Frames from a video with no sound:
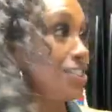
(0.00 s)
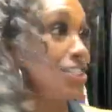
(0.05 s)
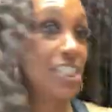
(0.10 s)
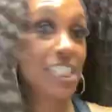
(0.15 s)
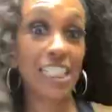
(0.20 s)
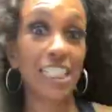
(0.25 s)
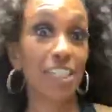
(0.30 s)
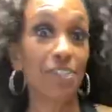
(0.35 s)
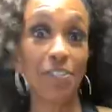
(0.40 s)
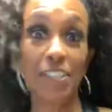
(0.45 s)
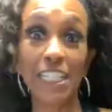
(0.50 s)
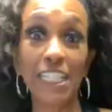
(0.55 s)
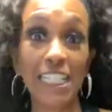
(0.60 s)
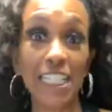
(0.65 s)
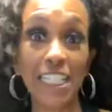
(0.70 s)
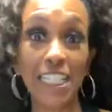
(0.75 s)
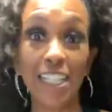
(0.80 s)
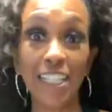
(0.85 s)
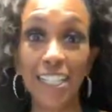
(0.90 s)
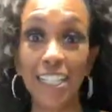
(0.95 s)
She didn't even
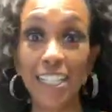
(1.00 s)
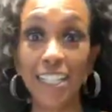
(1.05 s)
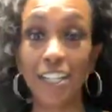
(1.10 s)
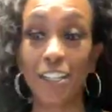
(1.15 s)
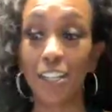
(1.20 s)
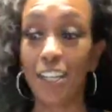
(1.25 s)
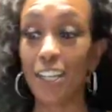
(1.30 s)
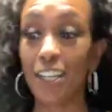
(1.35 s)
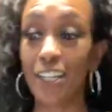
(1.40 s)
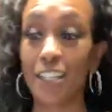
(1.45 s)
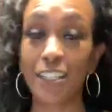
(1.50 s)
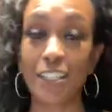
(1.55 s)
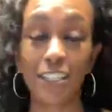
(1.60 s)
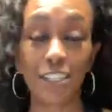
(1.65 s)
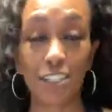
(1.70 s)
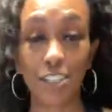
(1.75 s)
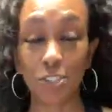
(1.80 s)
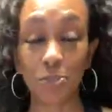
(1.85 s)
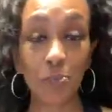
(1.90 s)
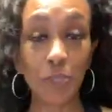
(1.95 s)
eat any
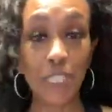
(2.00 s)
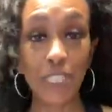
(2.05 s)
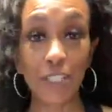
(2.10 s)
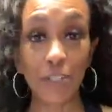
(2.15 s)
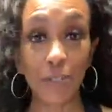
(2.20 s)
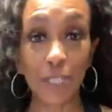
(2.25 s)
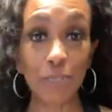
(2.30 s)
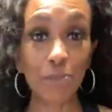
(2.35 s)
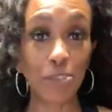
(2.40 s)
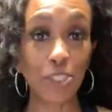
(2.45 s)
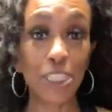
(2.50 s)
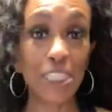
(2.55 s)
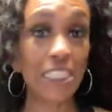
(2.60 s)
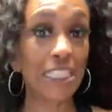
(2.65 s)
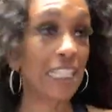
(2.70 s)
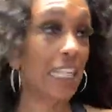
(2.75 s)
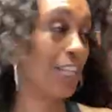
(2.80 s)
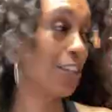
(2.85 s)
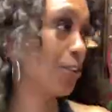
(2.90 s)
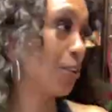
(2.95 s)
the sweet cream
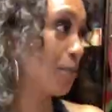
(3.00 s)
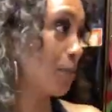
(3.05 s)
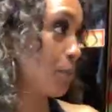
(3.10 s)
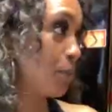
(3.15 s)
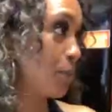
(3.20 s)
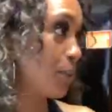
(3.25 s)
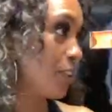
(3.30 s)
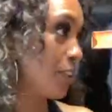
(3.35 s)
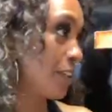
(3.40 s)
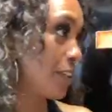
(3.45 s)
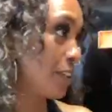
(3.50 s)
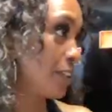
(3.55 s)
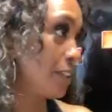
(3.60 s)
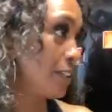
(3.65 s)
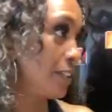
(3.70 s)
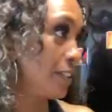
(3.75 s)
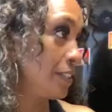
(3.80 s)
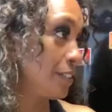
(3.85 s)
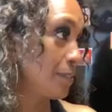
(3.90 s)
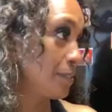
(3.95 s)
cheese that I normally put on there.
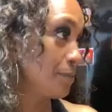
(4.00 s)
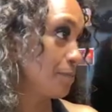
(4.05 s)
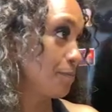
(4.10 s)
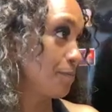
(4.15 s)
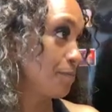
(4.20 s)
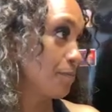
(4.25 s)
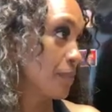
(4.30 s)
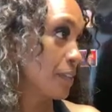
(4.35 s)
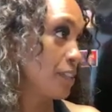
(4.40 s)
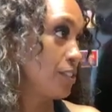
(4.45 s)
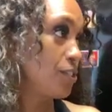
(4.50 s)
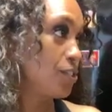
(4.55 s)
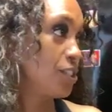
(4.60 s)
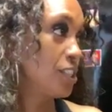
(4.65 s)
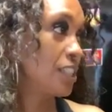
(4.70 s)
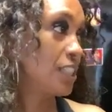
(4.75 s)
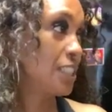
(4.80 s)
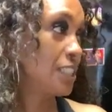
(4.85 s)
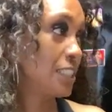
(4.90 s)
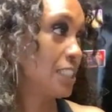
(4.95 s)
So
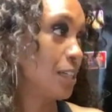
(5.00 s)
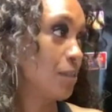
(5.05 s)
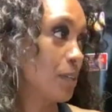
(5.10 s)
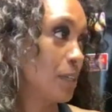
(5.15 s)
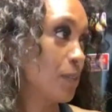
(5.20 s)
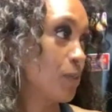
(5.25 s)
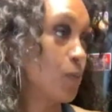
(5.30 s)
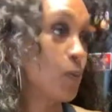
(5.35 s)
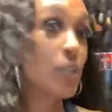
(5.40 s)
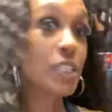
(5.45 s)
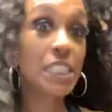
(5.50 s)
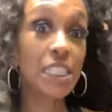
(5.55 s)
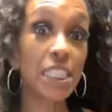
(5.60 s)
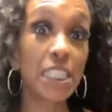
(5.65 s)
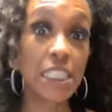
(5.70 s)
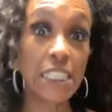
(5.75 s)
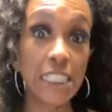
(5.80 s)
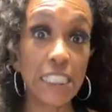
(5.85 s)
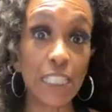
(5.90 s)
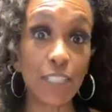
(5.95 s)
she's gonna tell me what's
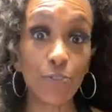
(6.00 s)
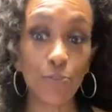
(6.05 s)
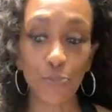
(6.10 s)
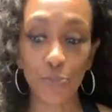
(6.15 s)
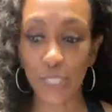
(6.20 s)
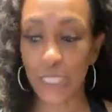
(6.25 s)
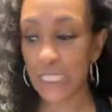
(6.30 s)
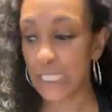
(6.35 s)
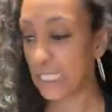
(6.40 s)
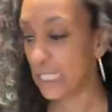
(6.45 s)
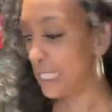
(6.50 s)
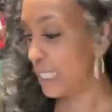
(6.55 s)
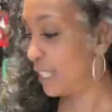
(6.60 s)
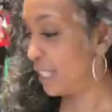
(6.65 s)
the difference.